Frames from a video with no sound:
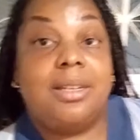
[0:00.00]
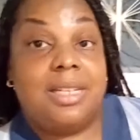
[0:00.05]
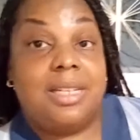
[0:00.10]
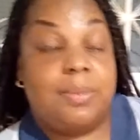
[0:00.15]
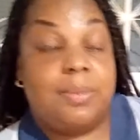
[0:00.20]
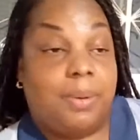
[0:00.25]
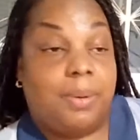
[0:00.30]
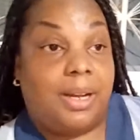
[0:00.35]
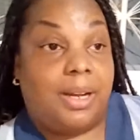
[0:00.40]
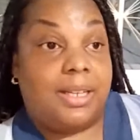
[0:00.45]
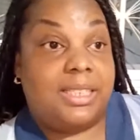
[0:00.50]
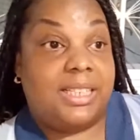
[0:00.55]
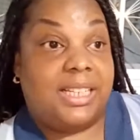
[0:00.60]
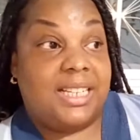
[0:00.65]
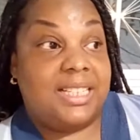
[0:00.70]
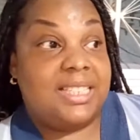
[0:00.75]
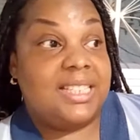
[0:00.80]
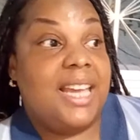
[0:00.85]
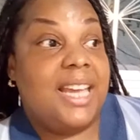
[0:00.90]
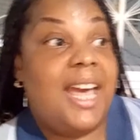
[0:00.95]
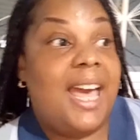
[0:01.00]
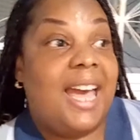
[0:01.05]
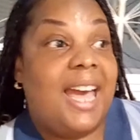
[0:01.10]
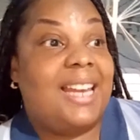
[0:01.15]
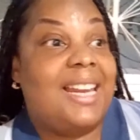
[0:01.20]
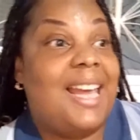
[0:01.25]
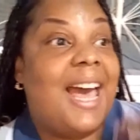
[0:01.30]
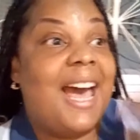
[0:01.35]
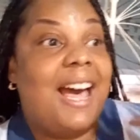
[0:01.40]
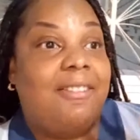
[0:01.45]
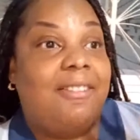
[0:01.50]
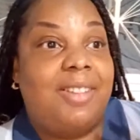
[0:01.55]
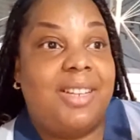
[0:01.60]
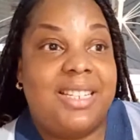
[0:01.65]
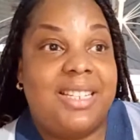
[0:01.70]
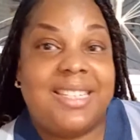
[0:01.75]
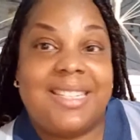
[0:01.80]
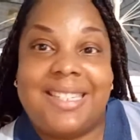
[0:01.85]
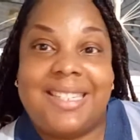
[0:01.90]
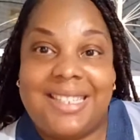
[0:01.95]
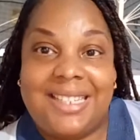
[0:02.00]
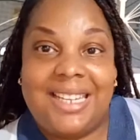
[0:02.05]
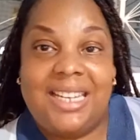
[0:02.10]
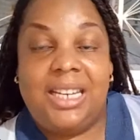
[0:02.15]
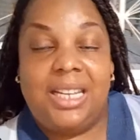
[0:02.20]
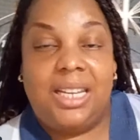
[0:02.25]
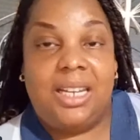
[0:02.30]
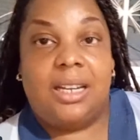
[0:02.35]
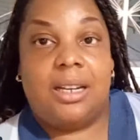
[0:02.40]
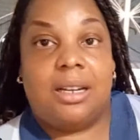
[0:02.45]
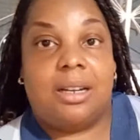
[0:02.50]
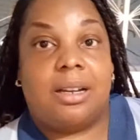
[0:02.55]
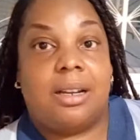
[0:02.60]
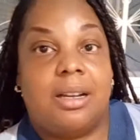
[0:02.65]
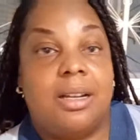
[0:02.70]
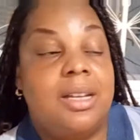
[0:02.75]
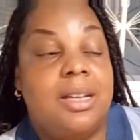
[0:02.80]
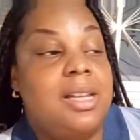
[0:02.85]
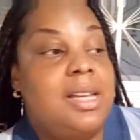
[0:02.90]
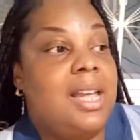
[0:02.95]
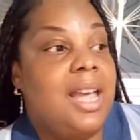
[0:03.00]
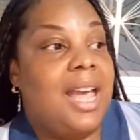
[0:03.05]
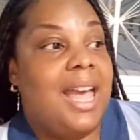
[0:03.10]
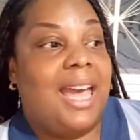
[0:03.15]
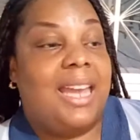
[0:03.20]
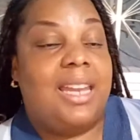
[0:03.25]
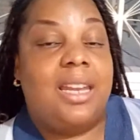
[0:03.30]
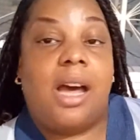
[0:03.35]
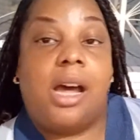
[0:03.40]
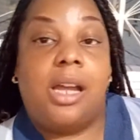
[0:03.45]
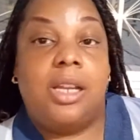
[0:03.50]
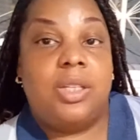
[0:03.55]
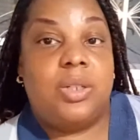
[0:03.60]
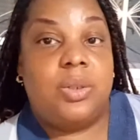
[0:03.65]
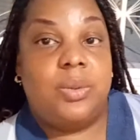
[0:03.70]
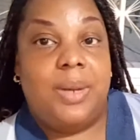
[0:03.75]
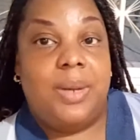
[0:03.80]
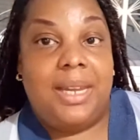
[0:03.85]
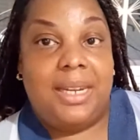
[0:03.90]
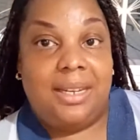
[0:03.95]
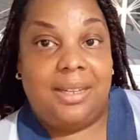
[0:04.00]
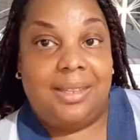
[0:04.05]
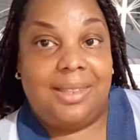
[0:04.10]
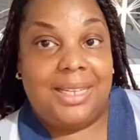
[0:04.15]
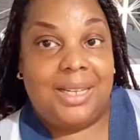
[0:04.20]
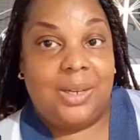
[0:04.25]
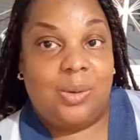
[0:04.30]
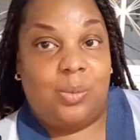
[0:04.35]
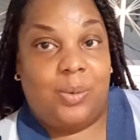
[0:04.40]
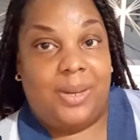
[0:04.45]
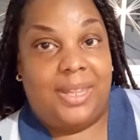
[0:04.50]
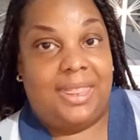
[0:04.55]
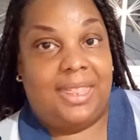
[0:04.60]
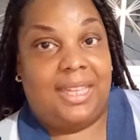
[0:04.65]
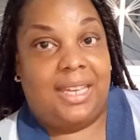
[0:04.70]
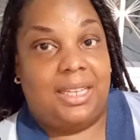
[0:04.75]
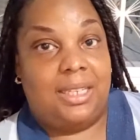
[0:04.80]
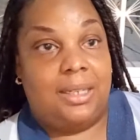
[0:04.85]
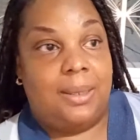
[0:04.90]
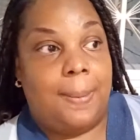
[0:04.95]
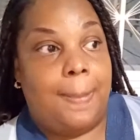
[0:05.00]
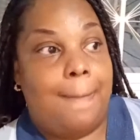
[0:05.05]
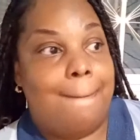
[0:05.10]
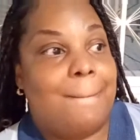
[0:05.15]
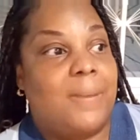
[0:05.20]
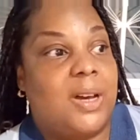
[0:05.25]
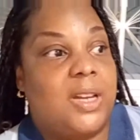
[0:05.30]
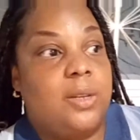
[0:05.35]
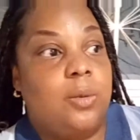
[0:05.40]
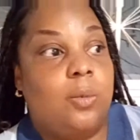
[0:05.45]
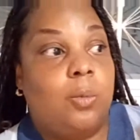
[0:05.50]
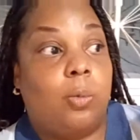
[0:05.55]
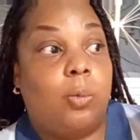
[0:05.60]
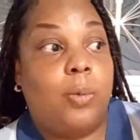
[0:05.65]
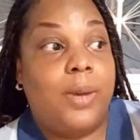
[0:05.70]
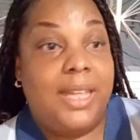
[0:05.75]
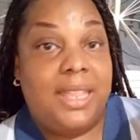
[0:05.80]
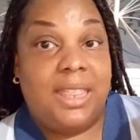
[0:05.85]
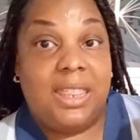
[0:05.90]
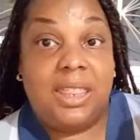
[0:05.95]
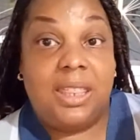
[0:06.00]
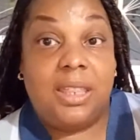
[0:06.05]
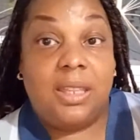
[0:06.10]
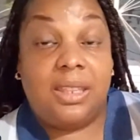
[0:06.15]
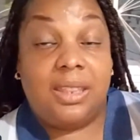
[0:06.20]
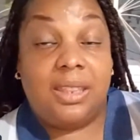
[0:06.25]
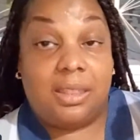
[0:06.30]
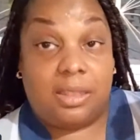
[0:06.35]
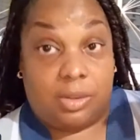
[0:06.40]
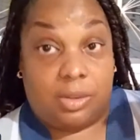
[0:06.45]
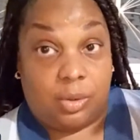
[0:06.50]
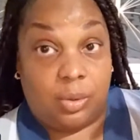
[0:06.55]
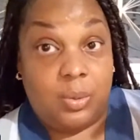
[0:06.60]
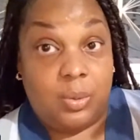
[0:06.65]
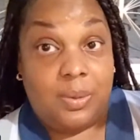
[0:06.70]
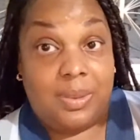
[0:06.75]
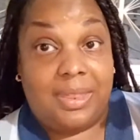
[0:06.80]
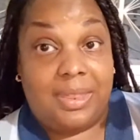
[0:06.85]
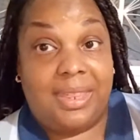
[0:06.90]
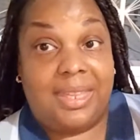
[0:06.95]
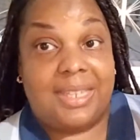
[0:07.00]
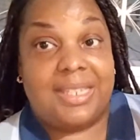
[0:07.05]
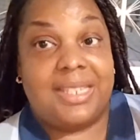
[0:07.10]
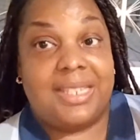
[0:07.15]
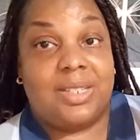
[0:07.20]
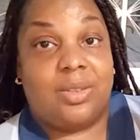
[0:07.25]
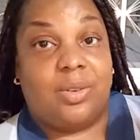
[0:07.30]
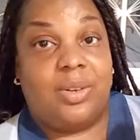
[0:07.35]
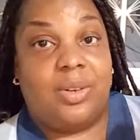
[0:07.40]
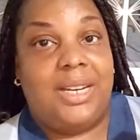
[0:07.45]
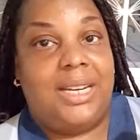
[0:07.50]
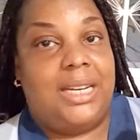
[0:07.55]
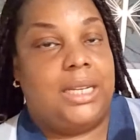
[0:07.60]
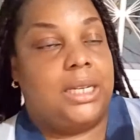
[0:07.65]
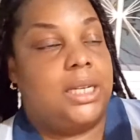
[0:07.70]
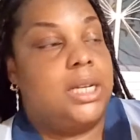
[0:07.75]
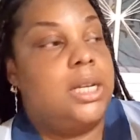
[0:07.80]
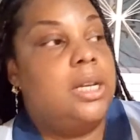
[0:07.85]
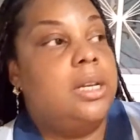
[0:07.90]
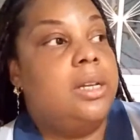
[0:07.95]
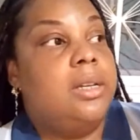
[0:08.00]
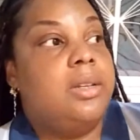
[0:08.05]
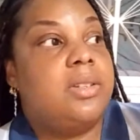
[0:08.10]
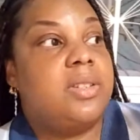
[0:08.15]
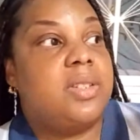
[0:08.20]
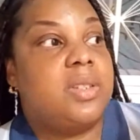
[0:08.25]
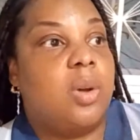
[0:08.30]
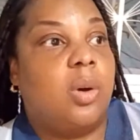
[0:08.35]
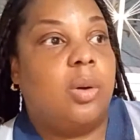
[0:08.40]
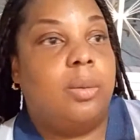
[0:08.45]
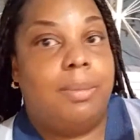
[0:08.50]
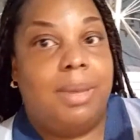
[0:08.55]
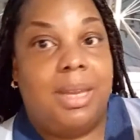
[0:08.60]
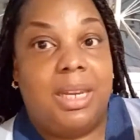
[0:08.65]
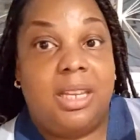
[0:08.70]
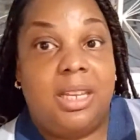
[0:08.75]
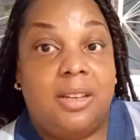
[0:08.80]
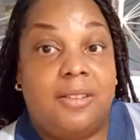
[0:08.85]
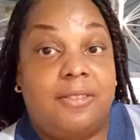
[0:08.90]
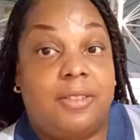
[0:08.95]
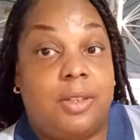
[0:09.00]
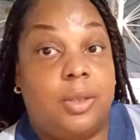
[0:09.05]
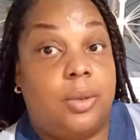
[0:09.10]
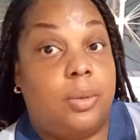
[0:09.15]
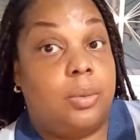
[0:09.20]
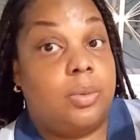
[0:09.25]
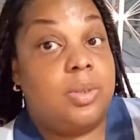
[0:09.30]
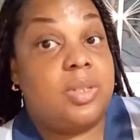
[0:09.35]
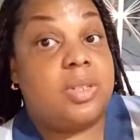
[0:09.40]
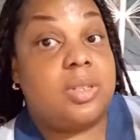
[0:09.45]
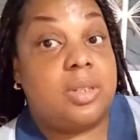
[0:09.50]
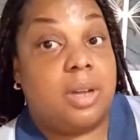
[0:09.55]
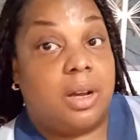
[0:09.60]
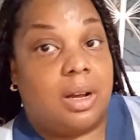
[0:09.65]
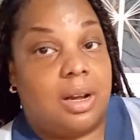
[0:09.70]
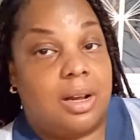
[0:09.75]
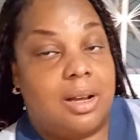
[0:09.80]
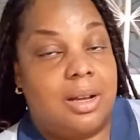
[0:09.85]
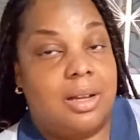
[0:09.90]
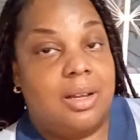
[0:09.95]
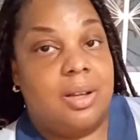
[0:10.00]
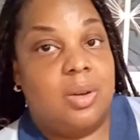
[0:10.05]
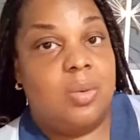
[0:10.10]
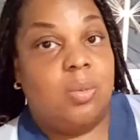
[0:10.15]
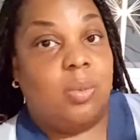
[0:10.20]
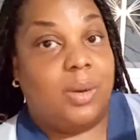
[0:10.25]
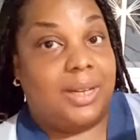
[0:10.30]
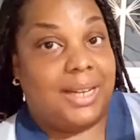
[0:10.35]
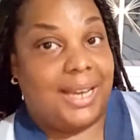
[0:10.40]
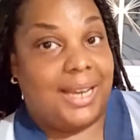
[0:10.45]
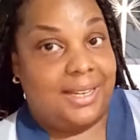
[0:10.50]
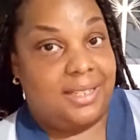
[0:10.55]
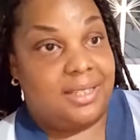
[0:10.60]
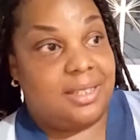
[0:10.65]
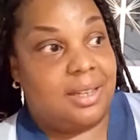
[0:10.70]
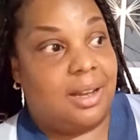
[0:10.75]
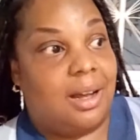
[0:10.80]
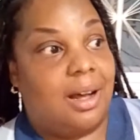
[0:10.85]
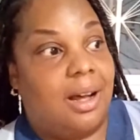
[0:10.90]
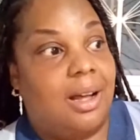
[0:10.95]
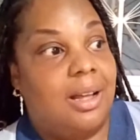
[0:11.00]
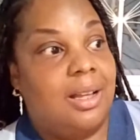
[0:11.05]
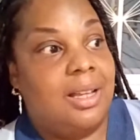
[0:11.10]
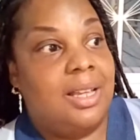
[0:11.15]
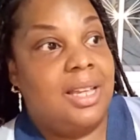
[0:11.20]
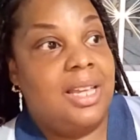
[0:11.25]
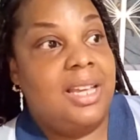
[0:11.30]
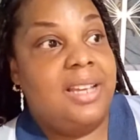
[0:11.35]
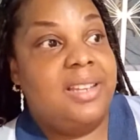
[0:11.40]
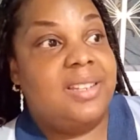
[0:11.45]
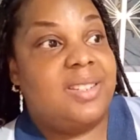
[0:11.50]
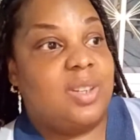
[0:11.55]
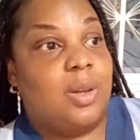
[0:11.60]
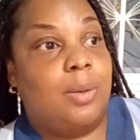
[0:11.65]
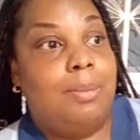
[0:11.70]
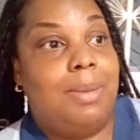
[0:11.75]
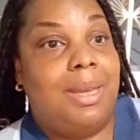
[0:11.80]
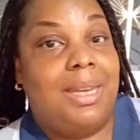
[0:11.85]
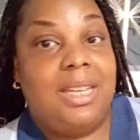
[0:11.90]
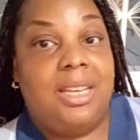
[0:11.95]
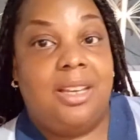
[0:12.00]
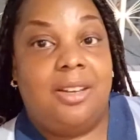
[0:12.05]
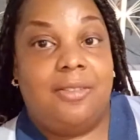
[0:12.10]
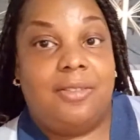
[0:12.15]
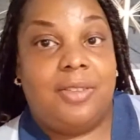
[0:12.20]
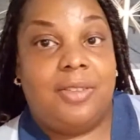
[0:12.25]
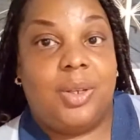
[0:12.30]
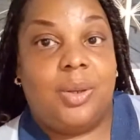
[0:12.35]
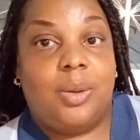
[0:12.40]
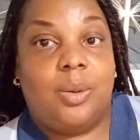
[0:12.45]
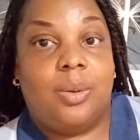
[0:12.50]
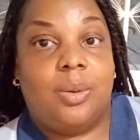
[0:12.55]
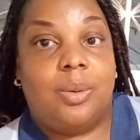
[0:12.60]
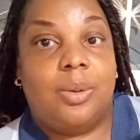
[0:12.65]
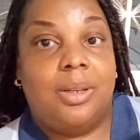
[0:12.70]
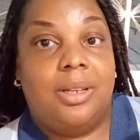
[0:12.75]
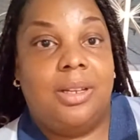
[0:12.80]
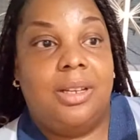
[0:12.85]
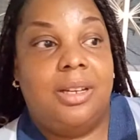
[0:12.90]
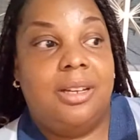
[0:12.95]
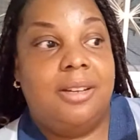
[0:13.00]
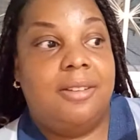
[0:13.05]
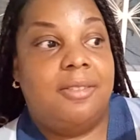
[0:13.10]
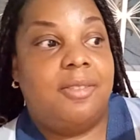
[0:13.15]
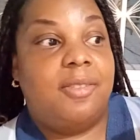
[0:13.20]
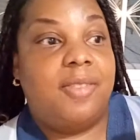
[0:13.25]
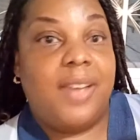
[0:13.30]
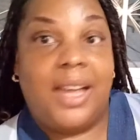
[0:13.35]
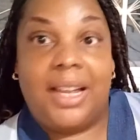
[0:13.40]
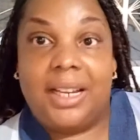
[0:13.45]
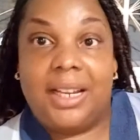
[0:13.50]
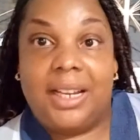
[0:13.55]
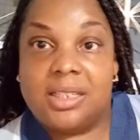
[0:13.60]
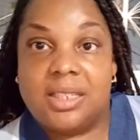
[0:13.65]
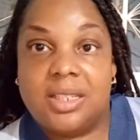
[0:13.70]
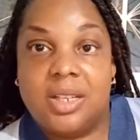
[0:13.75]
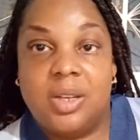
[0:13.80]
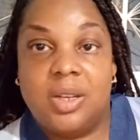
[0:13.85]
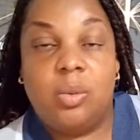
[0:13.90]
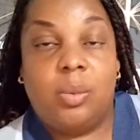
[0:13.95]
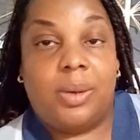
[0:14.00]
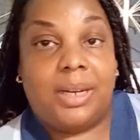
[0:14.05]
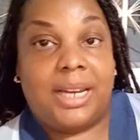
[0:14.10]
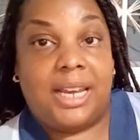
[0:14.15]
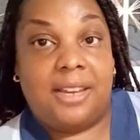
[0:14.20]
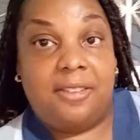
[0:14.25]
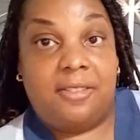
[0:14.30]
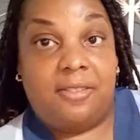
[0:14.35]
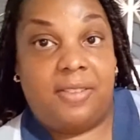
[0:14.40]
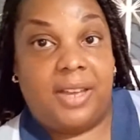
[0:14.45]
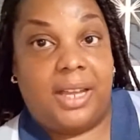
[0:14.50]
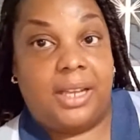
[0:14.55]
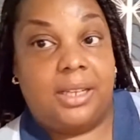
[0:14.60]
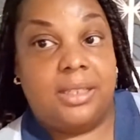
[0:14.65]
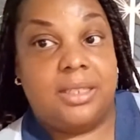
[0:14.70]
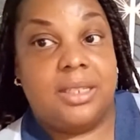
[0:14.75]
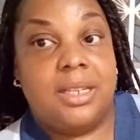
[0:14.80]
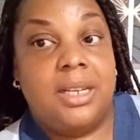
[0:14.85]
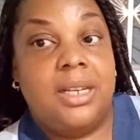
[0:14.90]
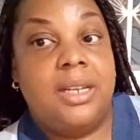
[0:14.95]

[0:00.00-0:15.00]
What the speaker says: on this project, and have it sit here and not do anything with it. But through the screen, so many of you saw what I saw. So many of you felt what I felt.